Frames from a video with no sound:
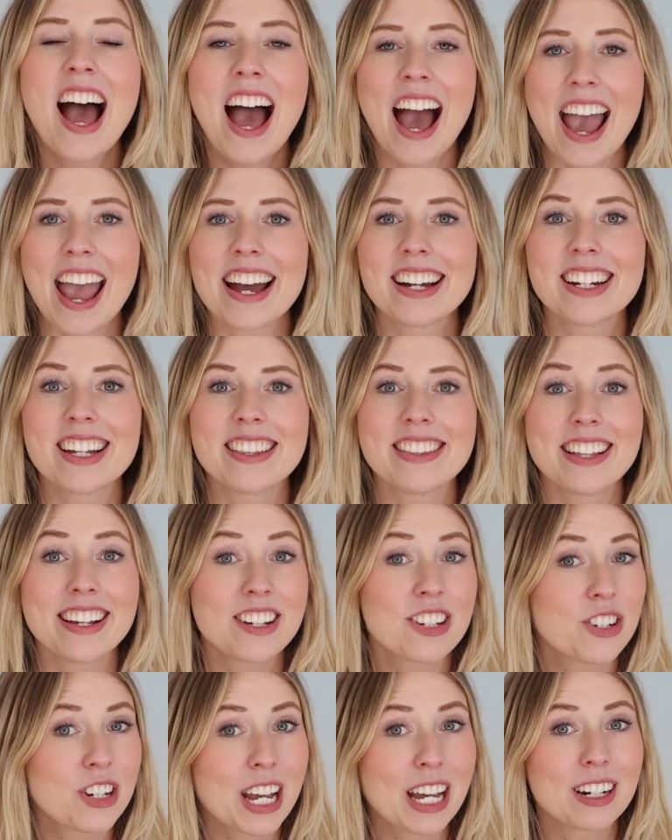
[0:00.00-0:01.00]
And
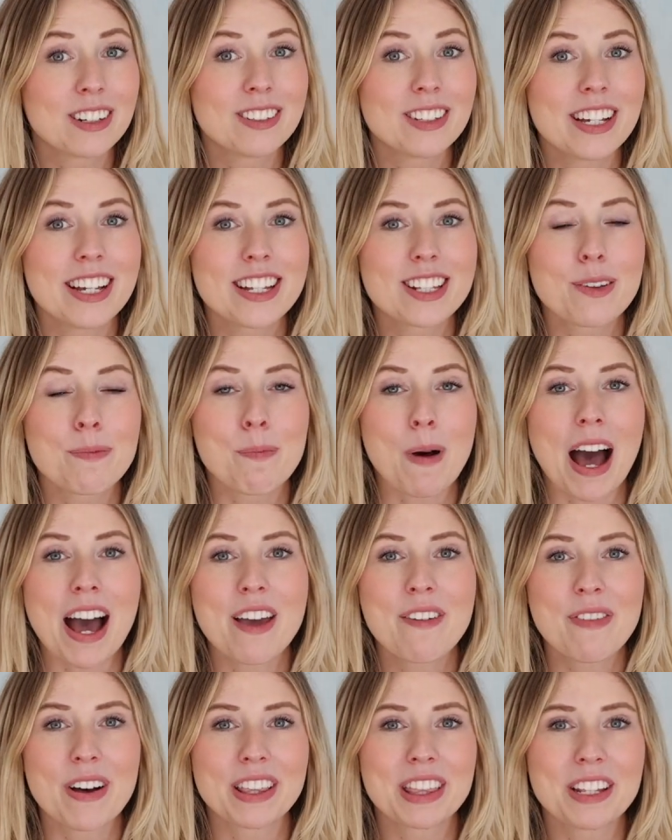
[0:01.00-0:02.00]
this channel is
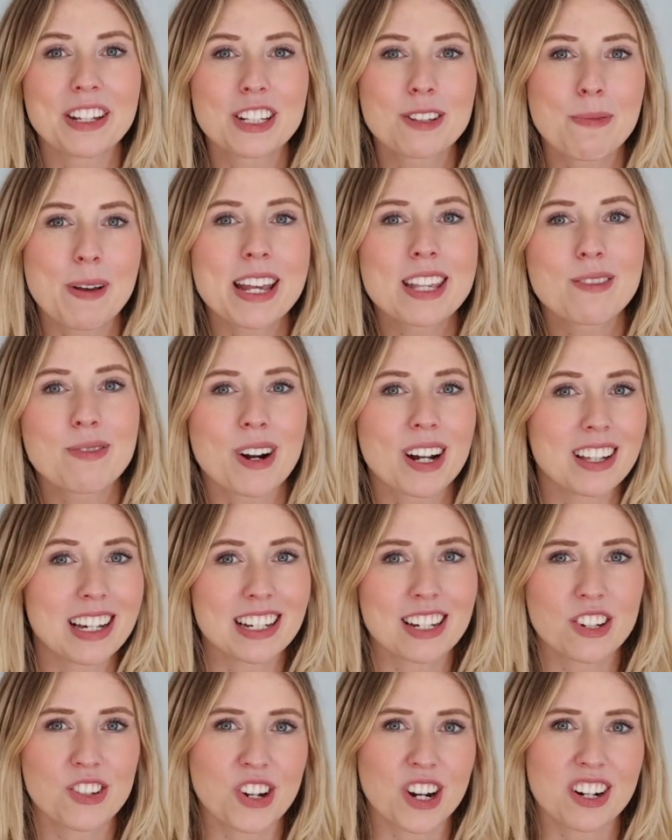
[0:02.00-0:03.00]
my fun little space where I like
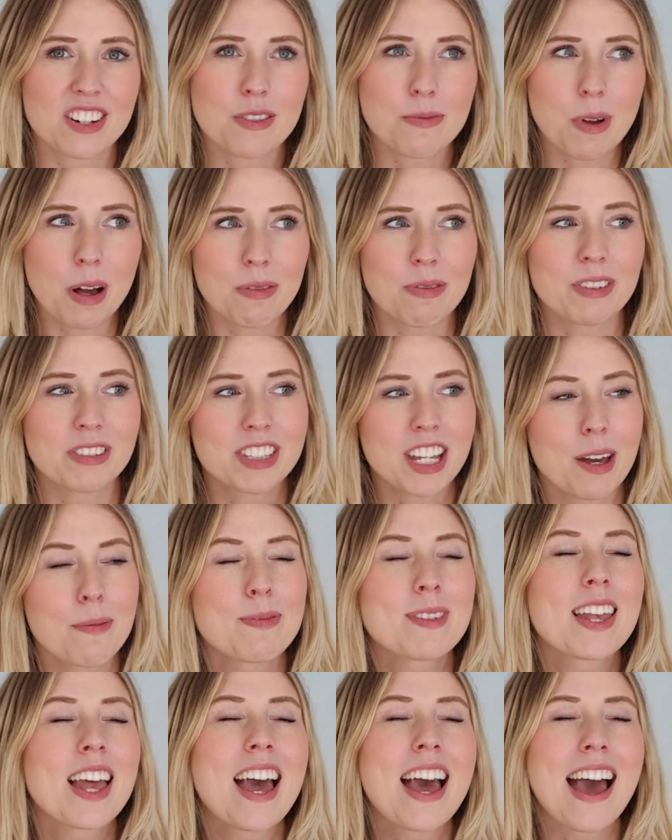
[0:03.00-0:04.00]
to share some helpful
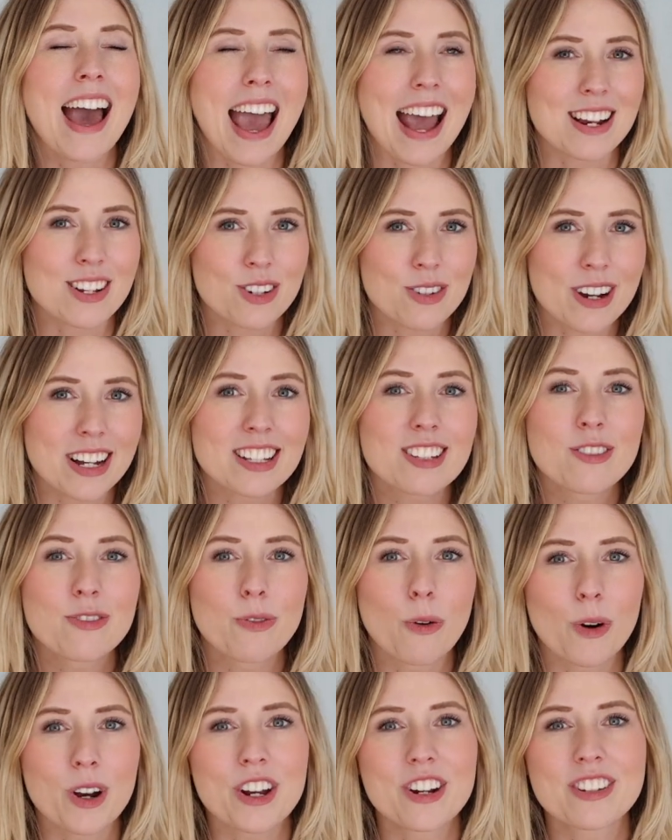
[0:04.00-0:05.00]
tips and tricks
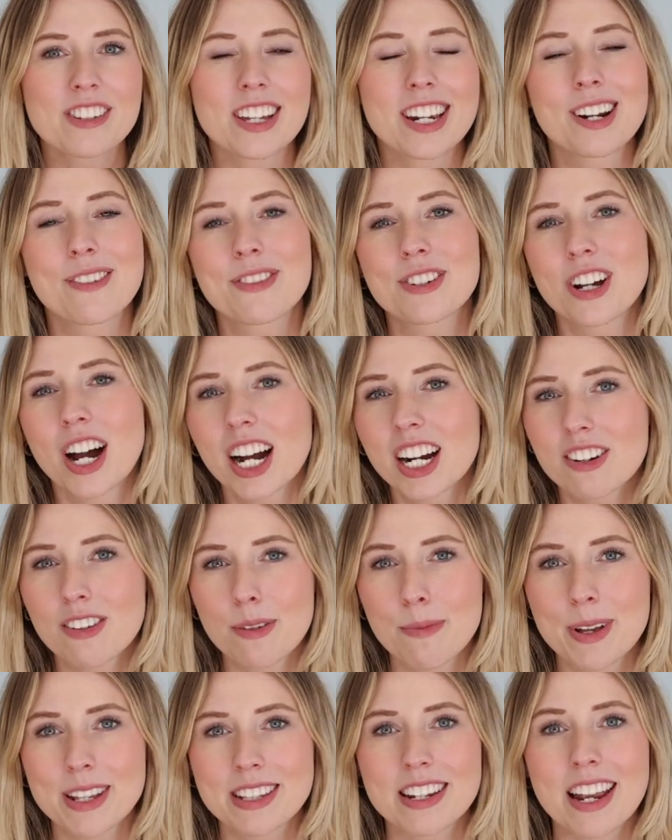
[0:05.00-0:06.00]
for your senior photography
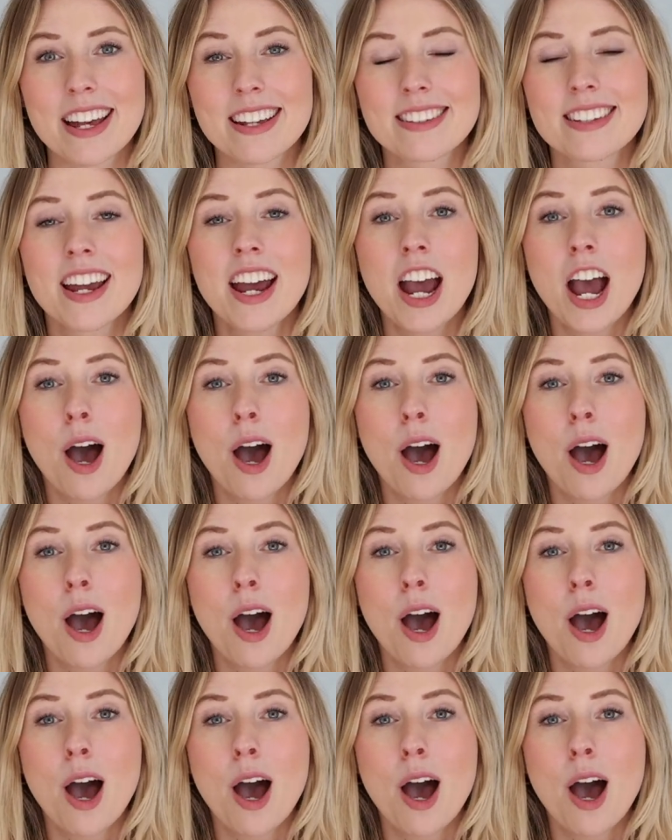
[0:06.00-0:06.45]
business,